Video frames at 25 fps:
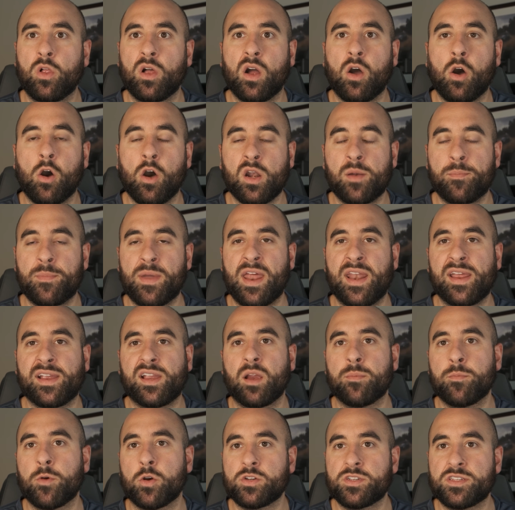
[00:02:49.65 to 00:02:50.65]
automatic
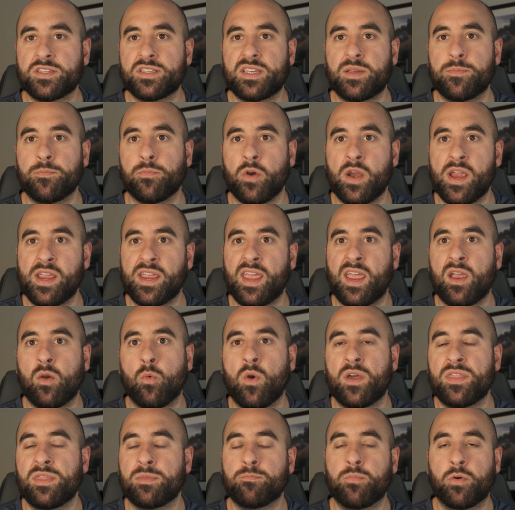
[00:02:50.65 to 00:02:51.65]
emergency braking
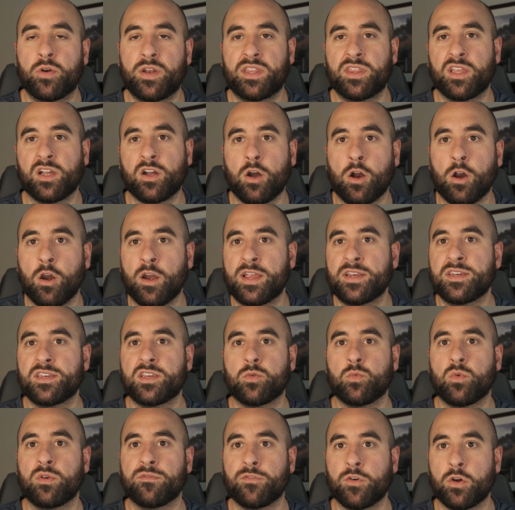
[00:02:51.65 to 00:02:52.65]
when putting the car into
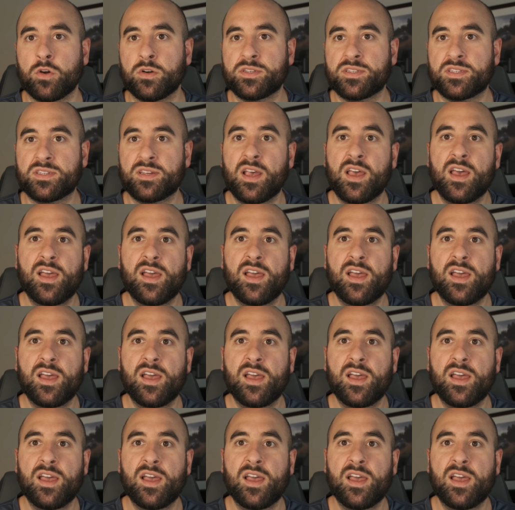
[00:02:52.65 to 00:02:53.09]
reverse